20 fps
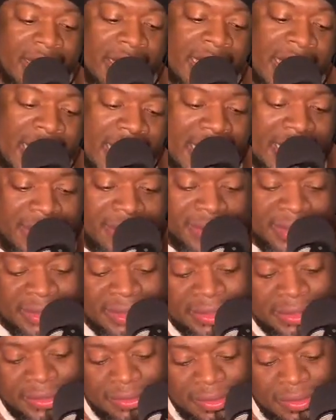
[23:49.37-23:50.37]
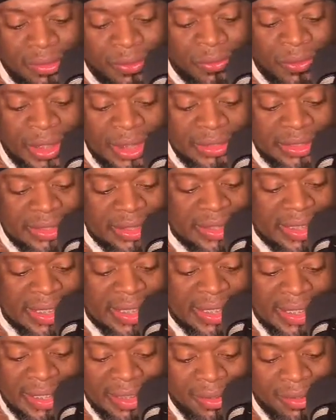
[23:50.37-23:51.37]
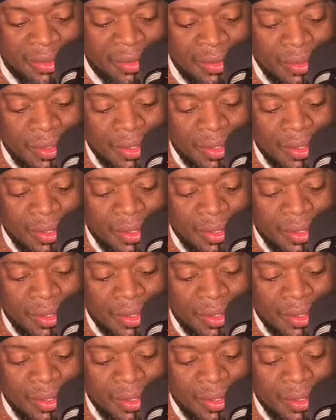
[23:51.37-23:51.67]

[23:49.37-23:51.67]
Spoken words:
Hence, once again,